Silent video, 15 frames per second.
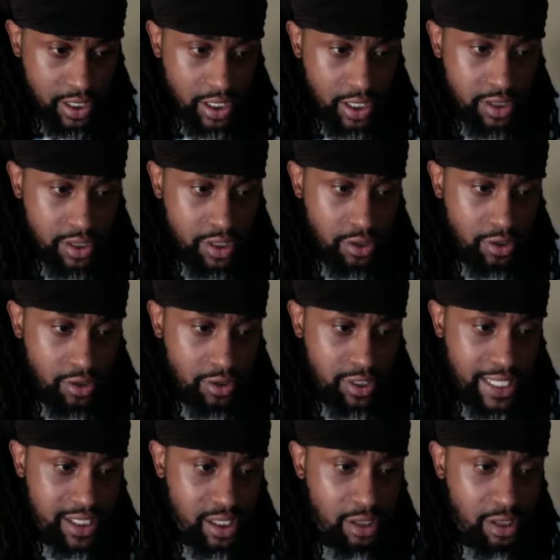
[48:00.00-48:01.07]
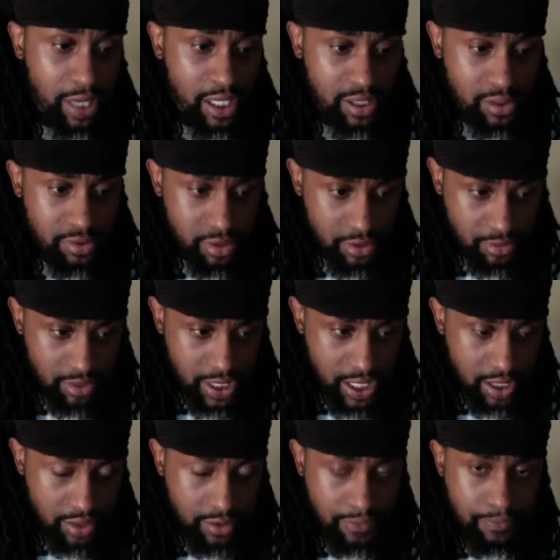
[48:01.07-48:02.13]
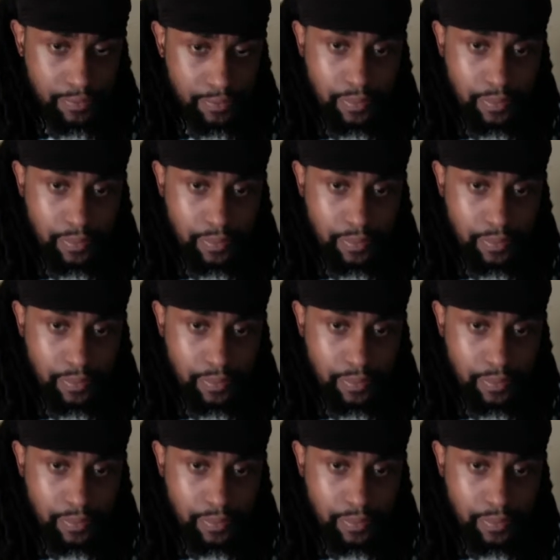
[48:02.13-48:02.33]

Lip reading: So that's on my YouTube channel.